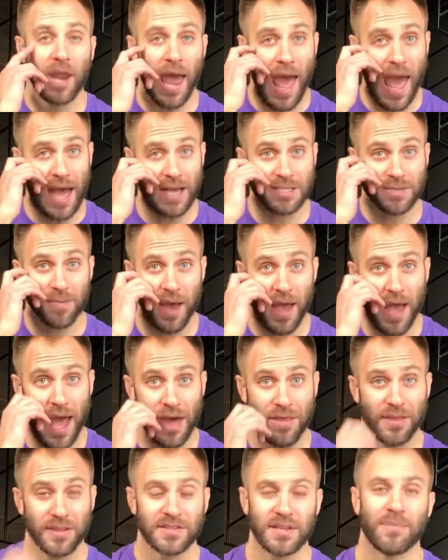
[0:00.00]
to ask my
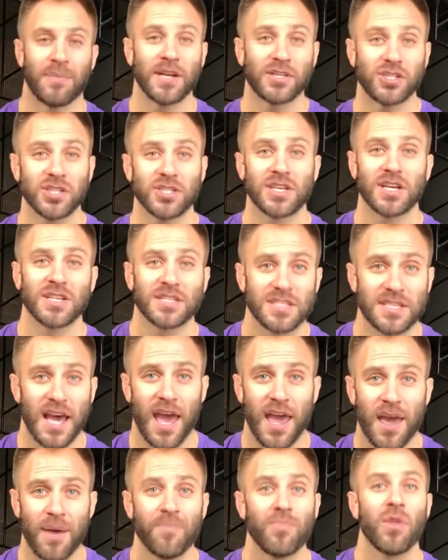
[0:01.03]
athletes, I'm not just going to
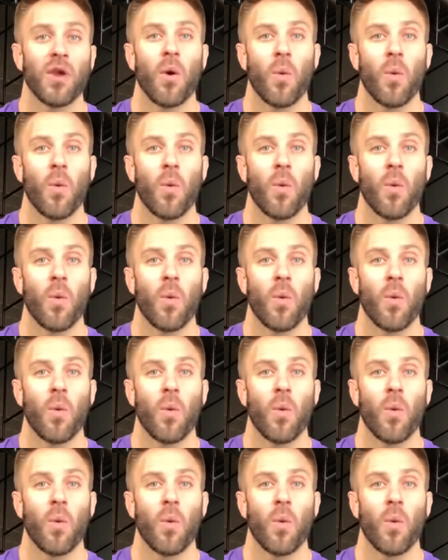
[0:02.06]
say,